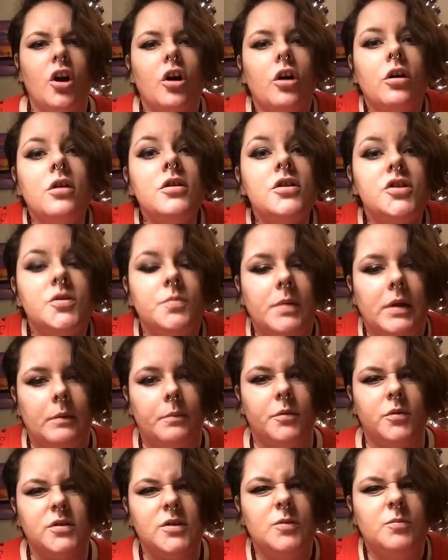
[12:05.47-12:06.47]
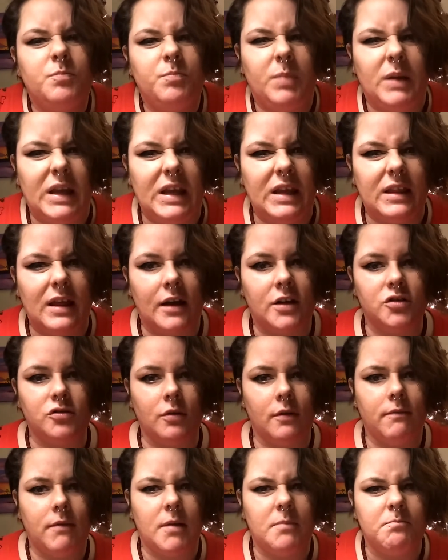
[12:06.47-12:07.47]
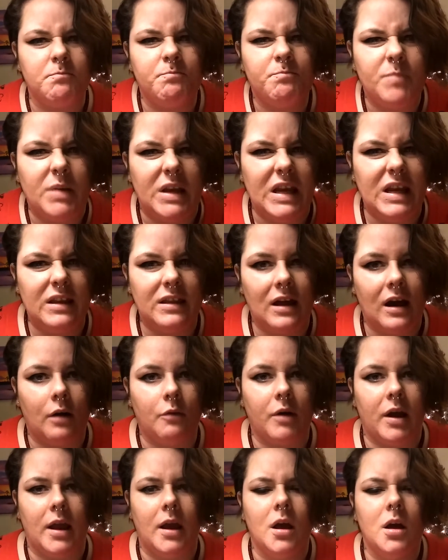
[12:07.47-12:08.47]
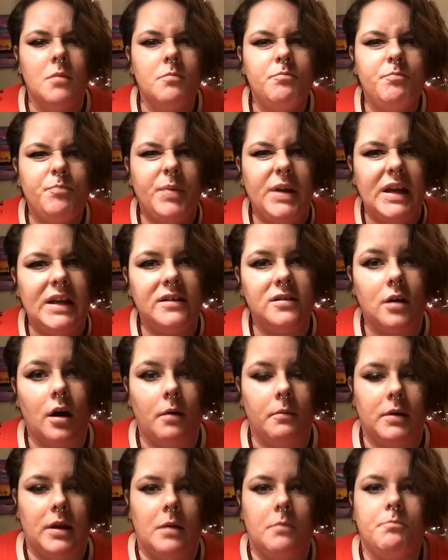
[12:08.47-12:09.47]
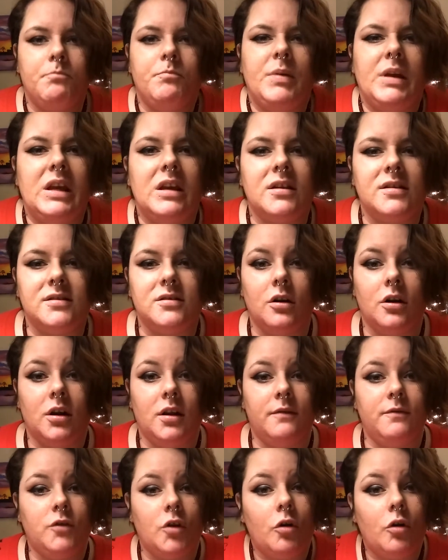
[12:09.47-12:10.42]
Urge people to be that driven, be that way, be dominant, be assertive.